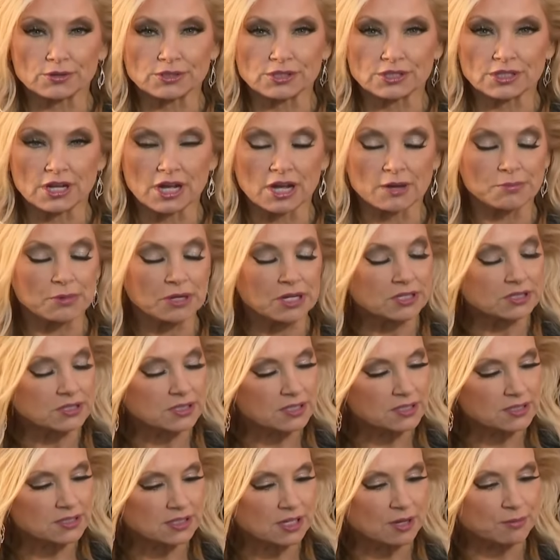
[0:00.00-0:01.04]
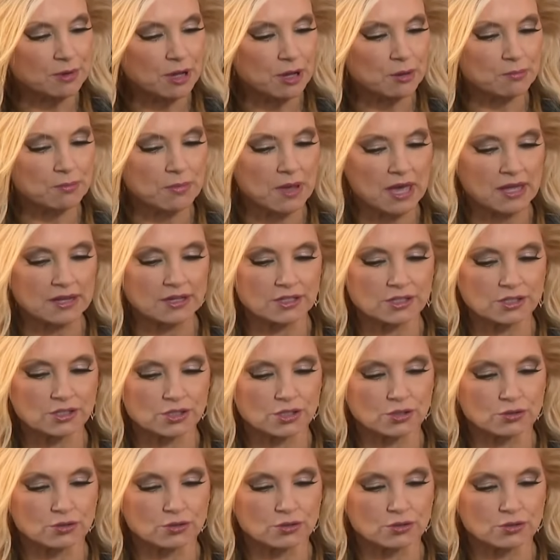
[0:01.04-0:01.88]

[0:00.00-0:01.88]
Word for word: tonight because he somehow managed